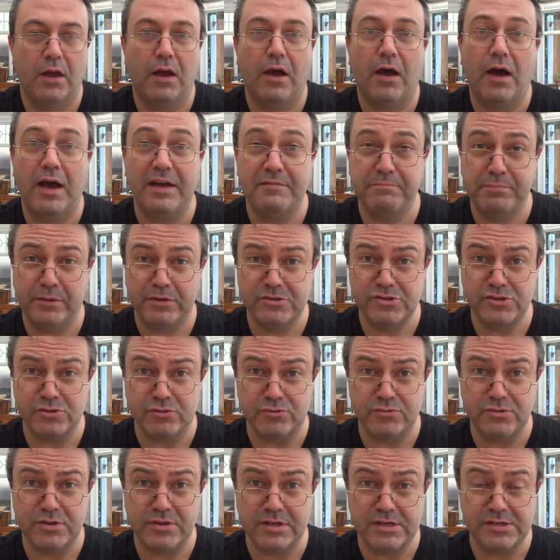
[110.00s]
I
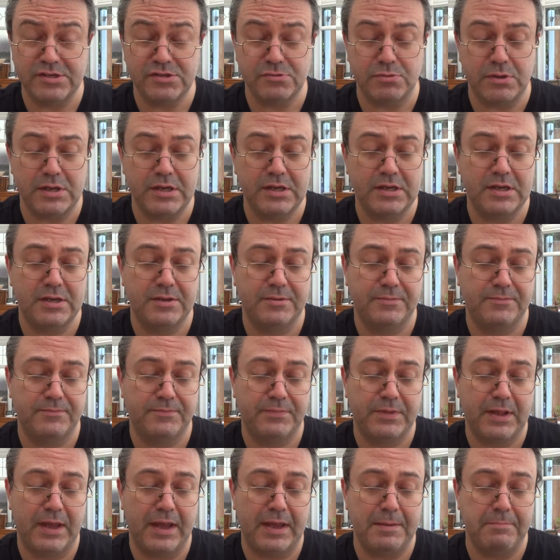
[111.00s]
bottled this week
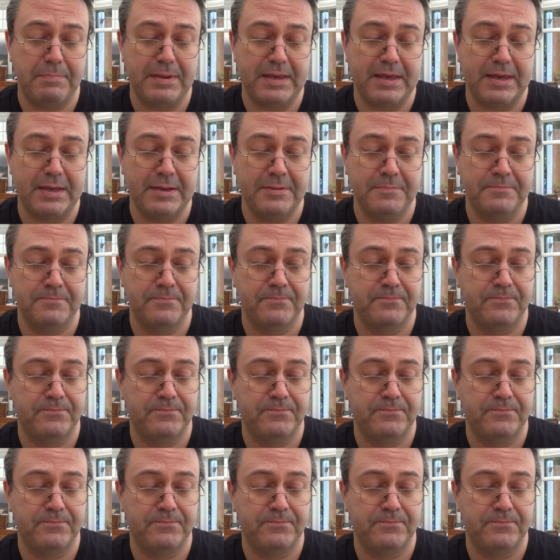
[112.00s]
a beer.